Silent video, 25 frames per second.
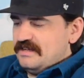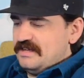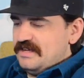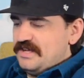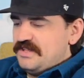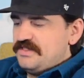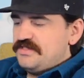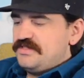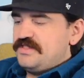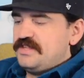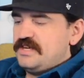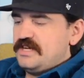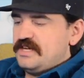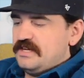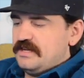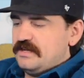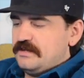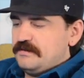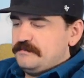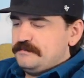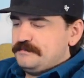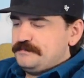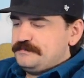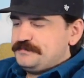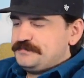And
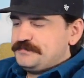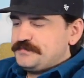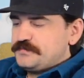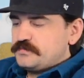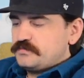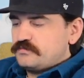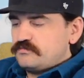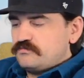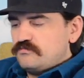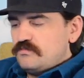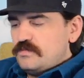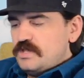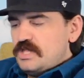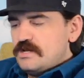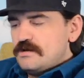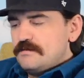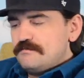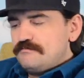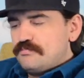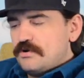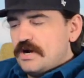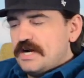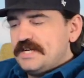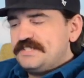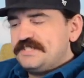then
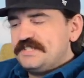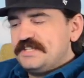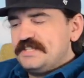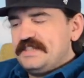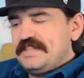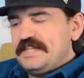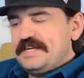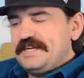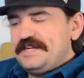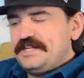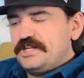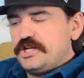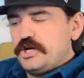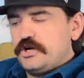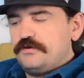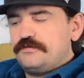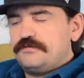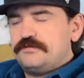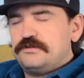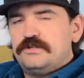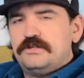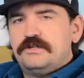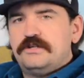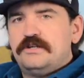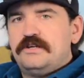Bryson leaned
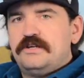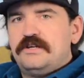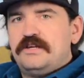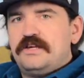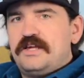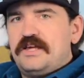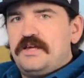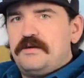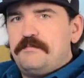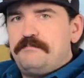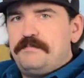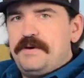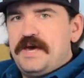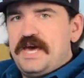over and